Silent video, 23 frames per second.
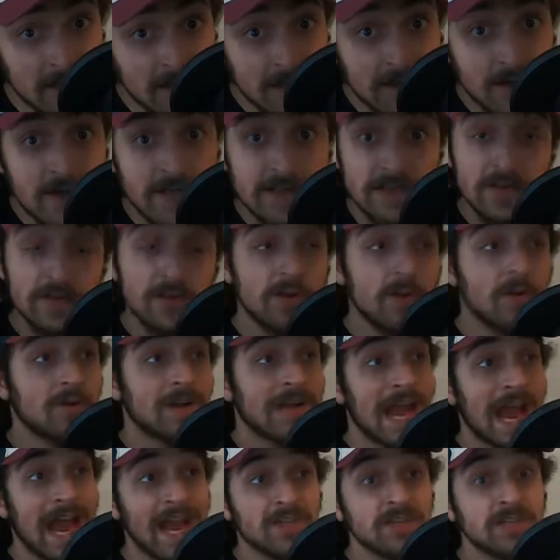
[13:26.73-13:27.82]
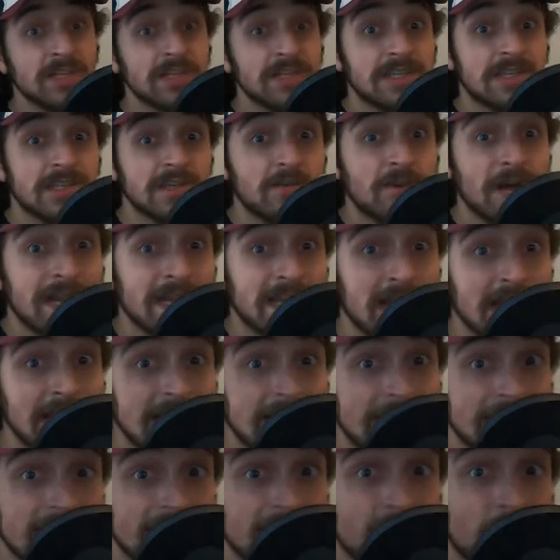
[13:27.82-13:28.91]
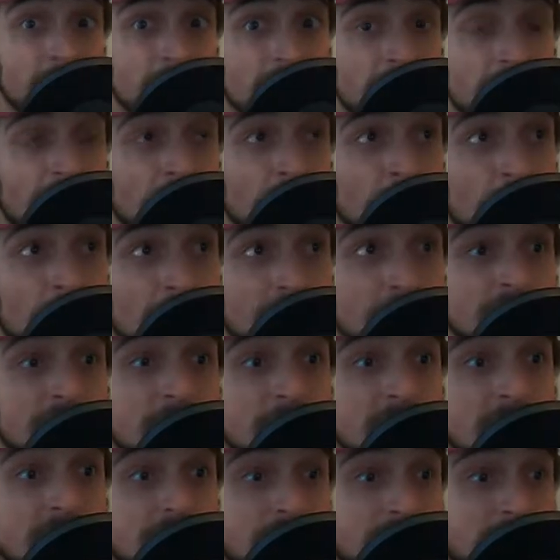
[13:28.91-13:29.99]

Because, you know, catching a chill at night is one of the worst